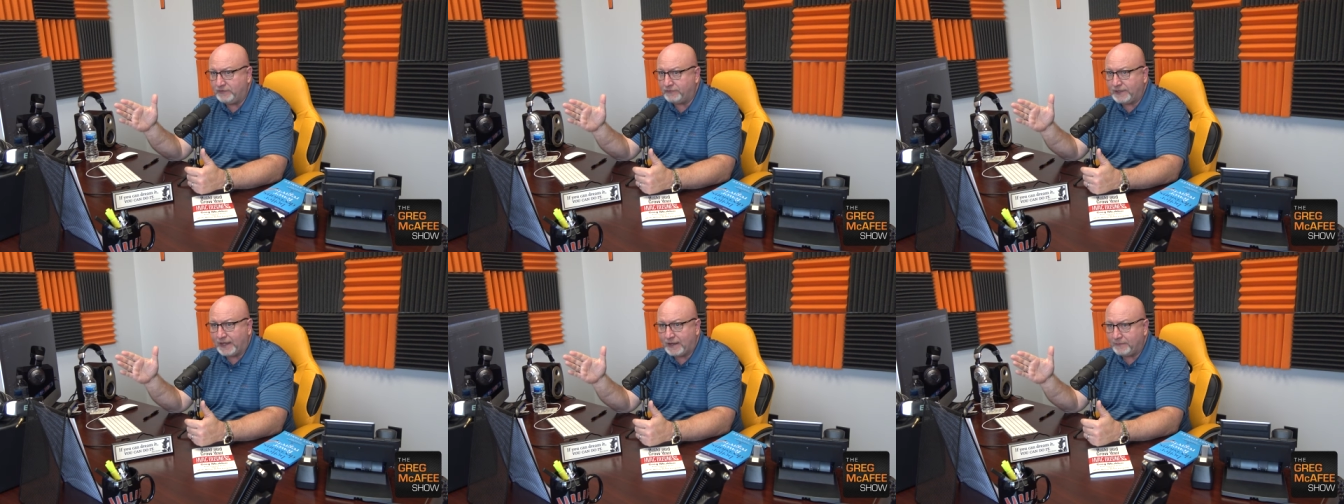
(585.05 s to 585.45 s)

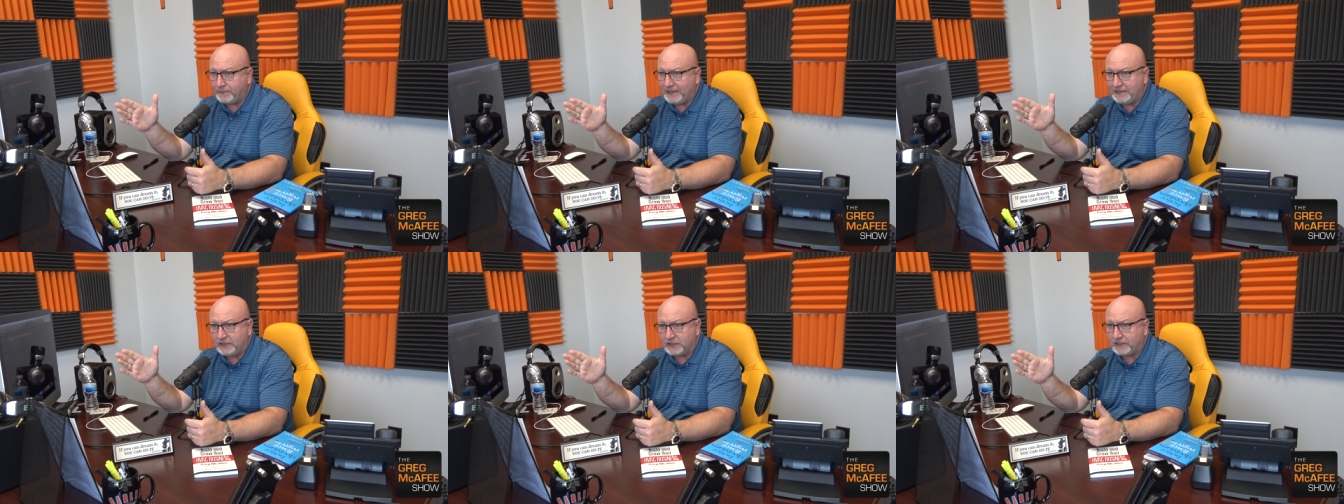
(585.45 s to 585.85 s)
You've got to
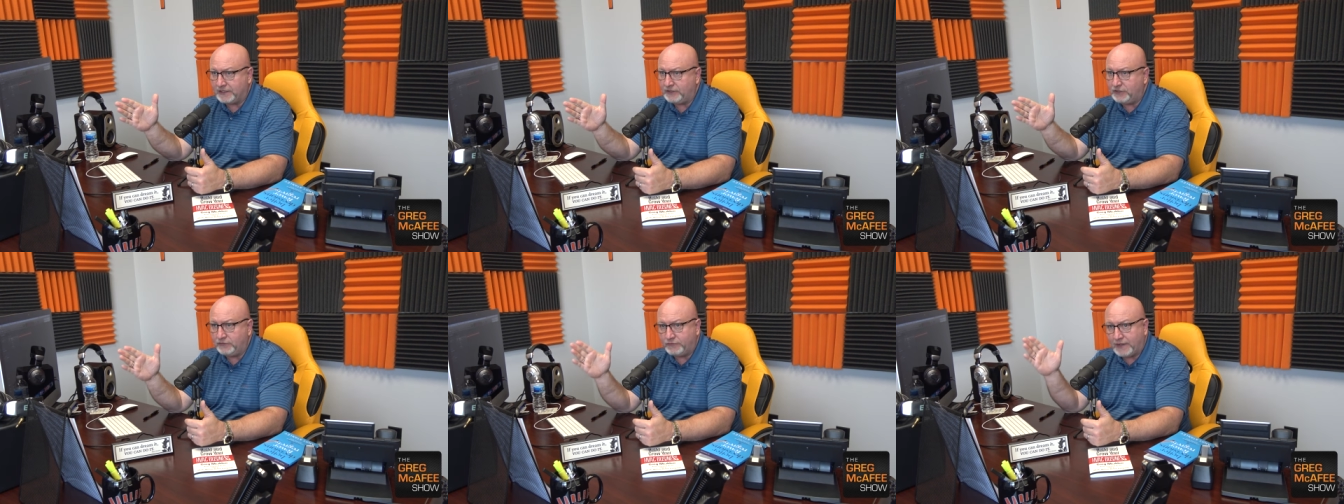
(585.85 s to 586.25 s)
be
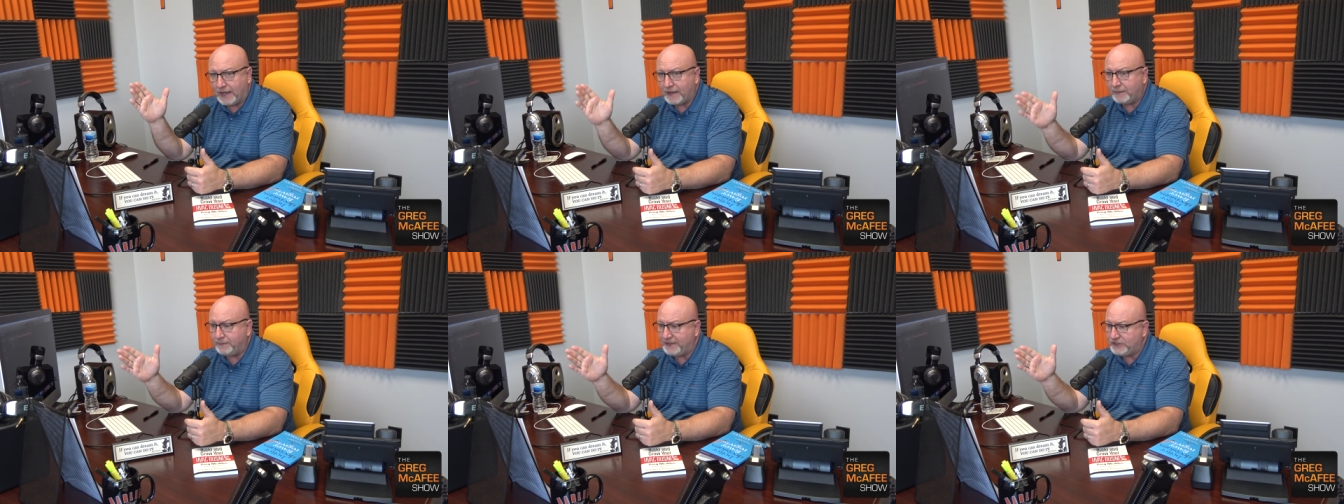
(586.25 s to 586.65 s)
looking, you've
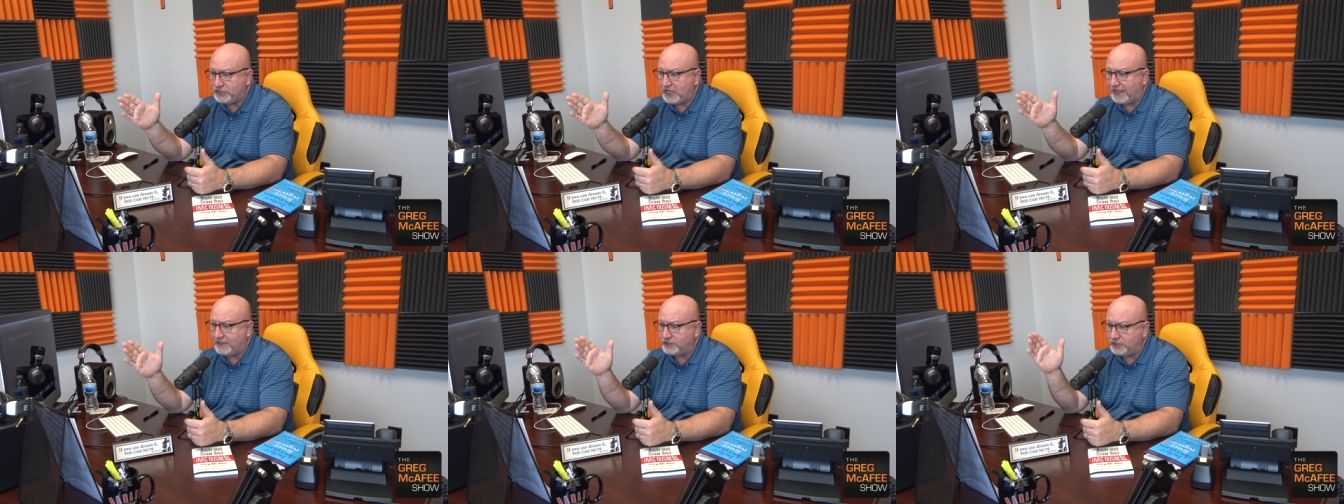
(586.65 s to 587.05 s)
got to be
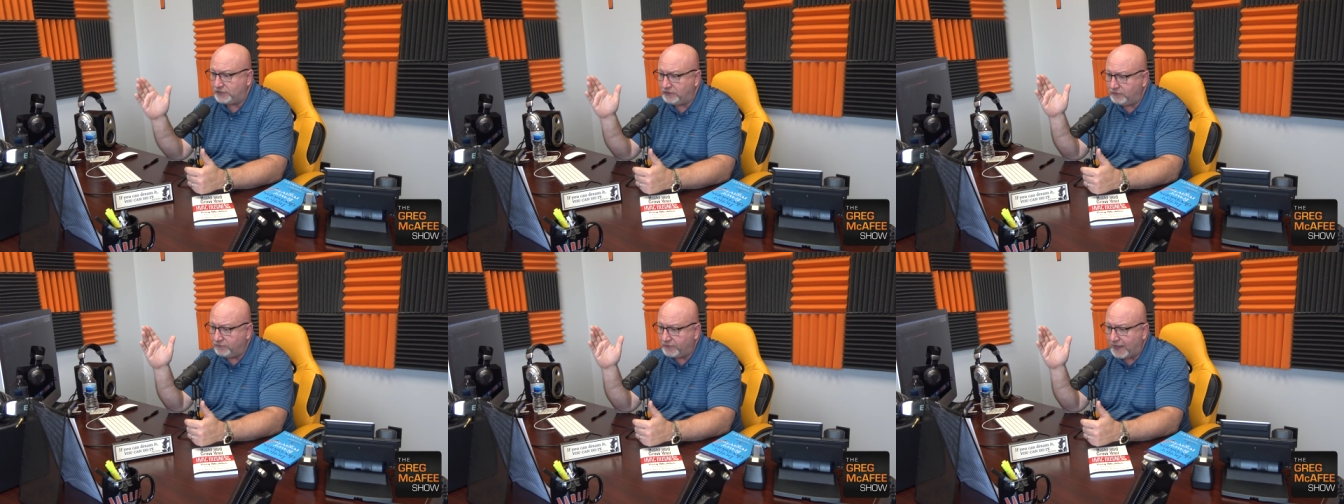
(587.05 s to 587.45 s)

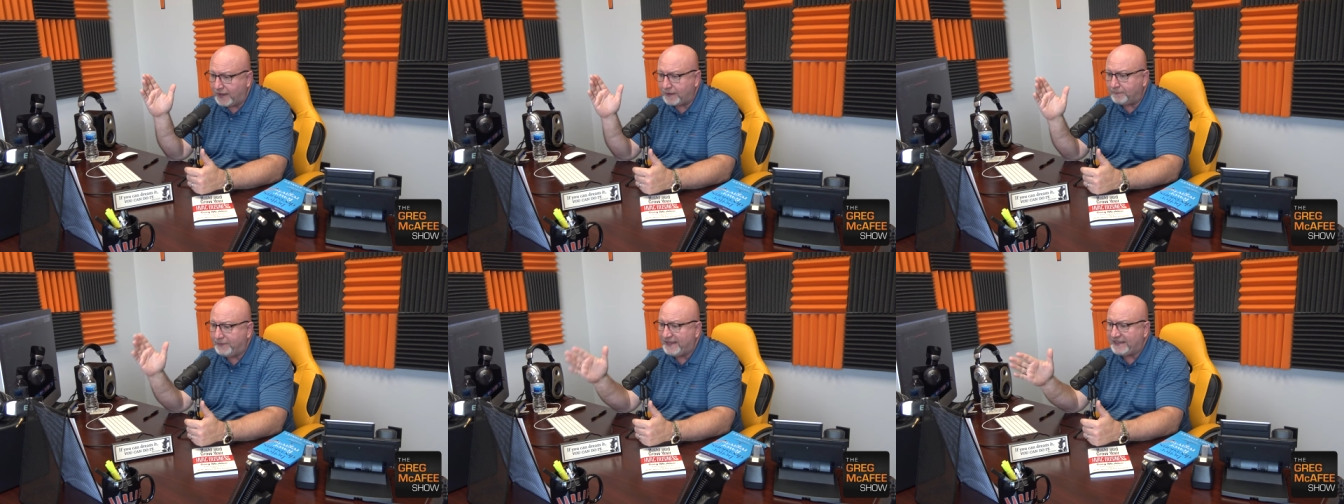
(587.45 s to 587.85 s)
changing, you've
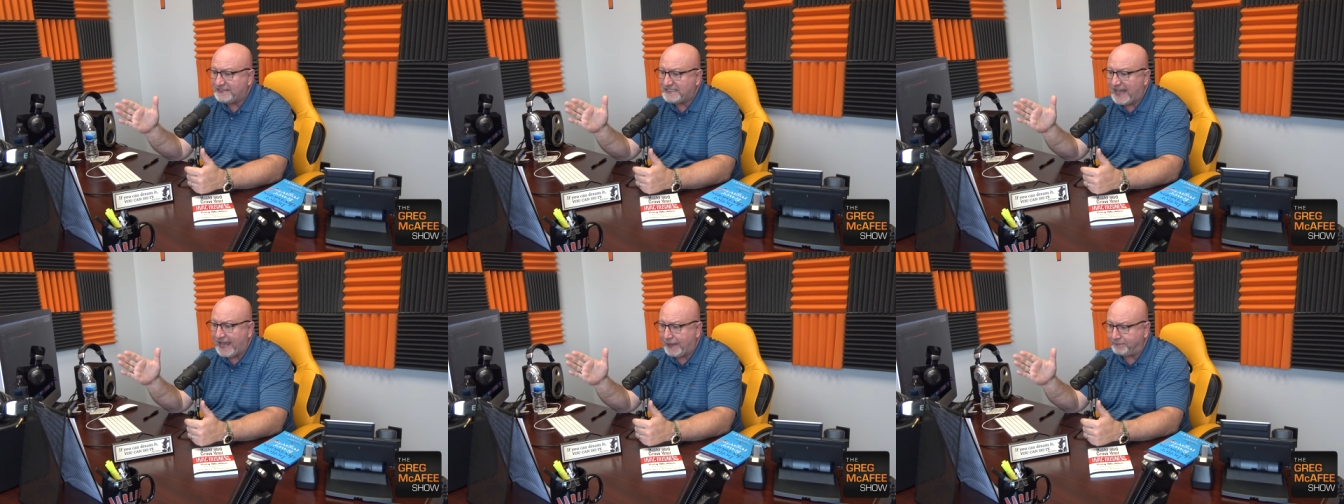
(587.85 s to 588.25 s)
got to be
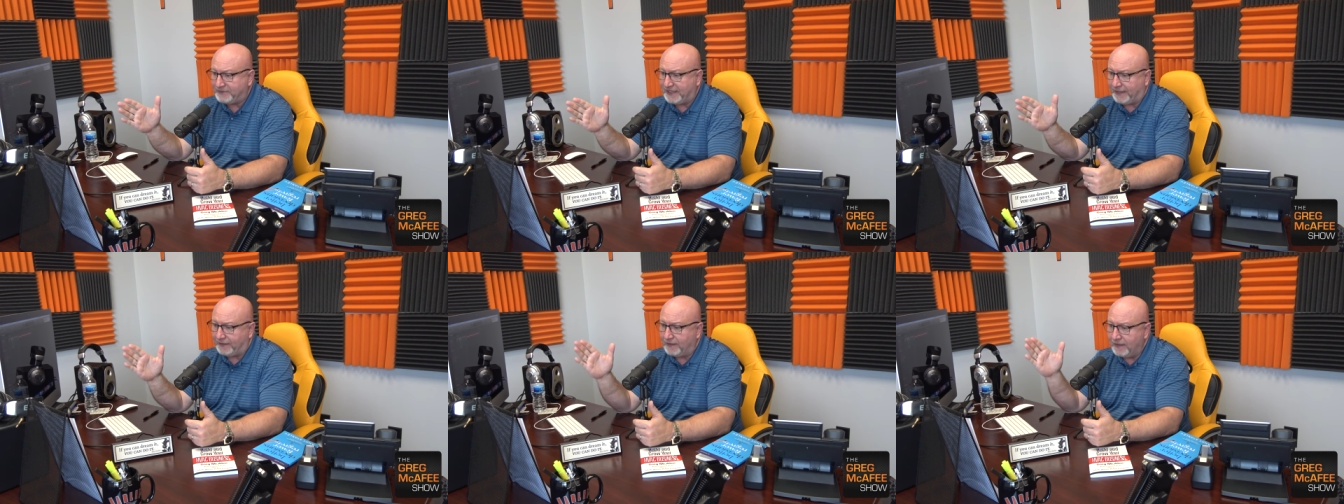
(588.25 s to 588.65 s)

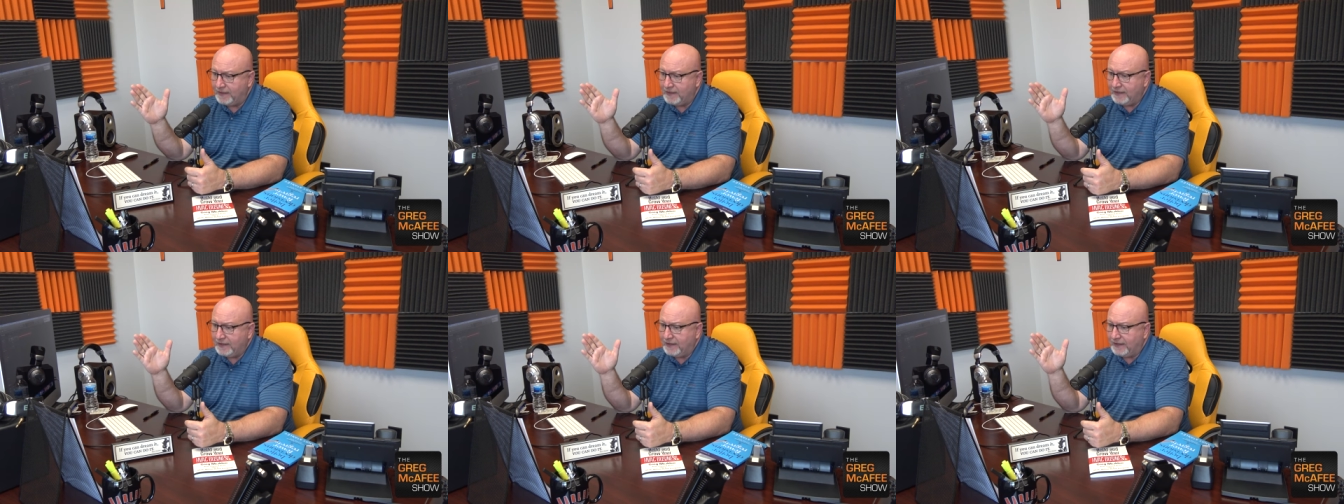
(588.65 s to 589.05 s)
adapting
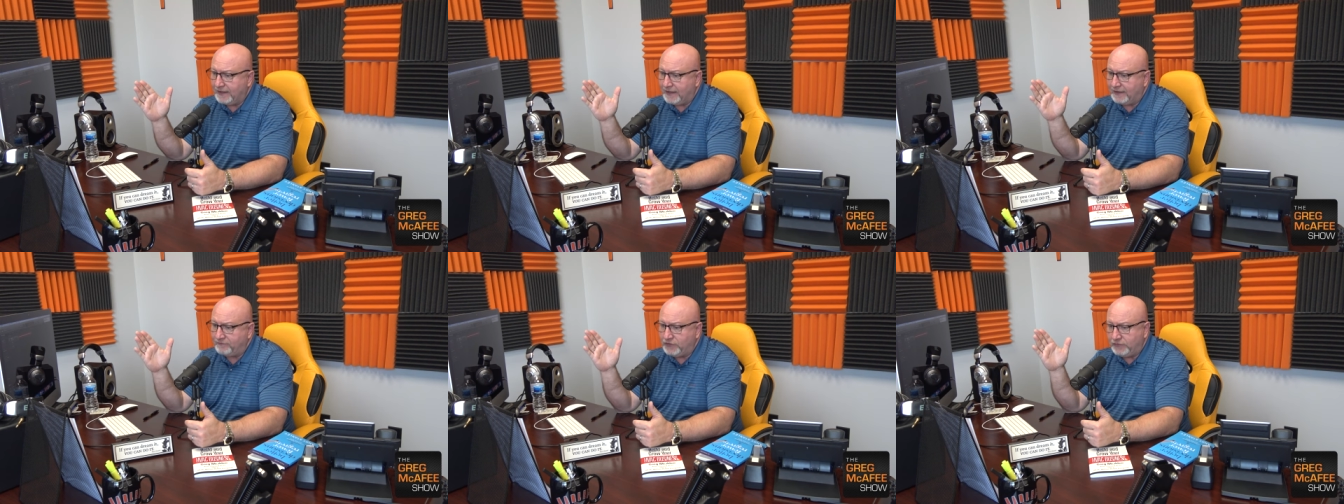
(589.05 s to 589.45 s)

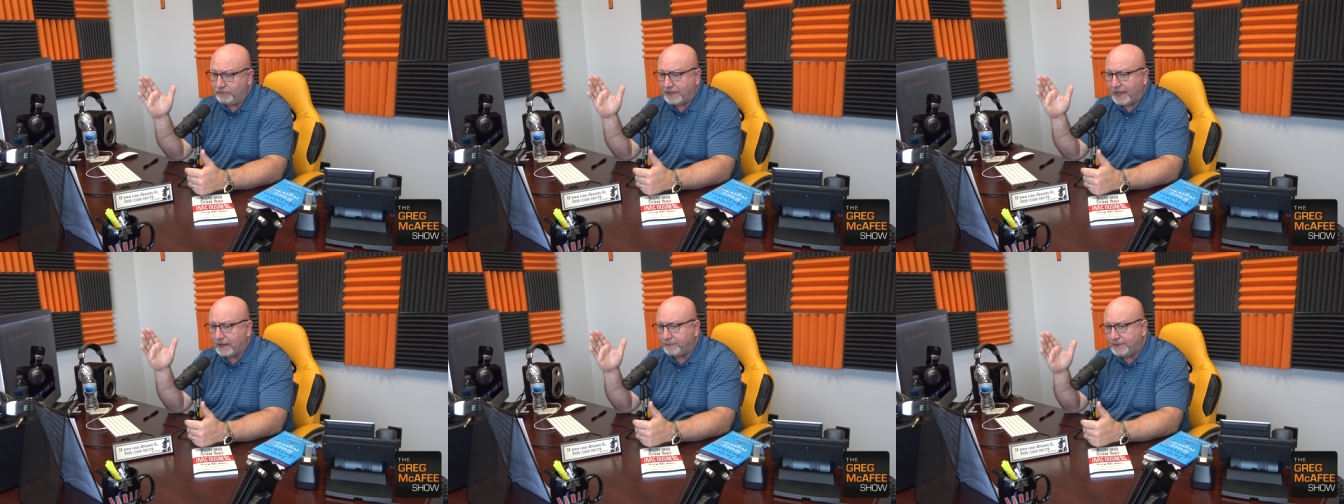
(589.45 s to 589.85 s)
and
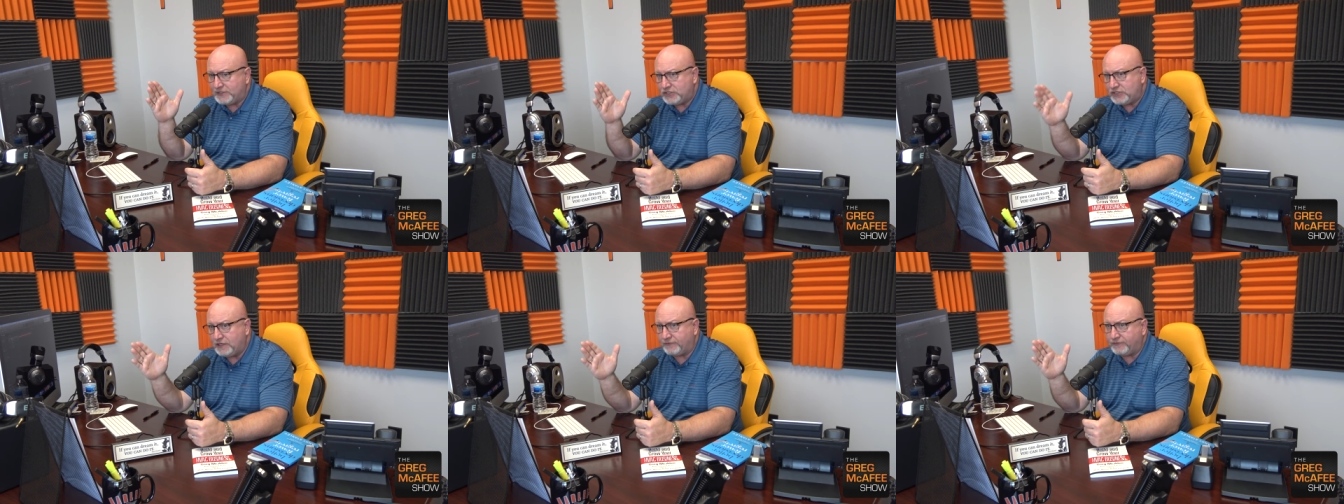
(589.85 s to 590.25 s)
you've got to be
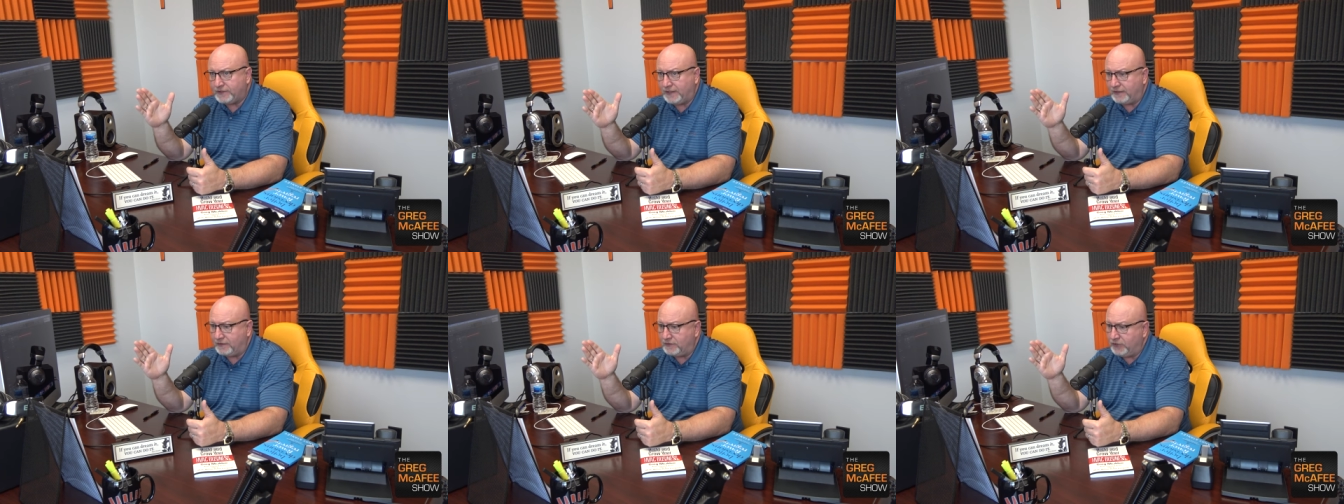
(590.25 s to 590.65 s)

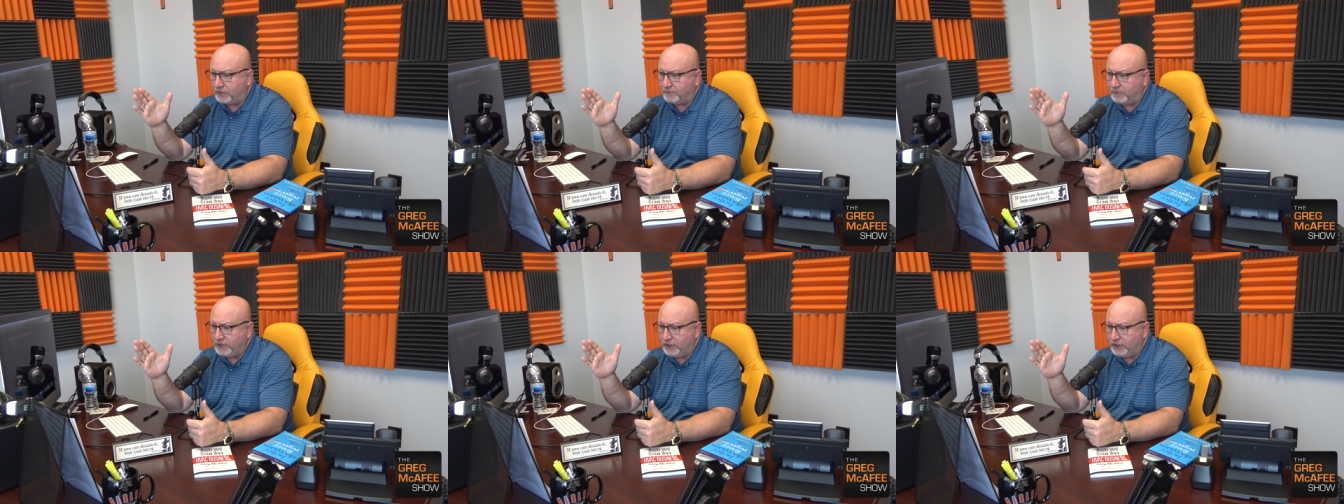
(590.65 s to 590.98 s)
shifting your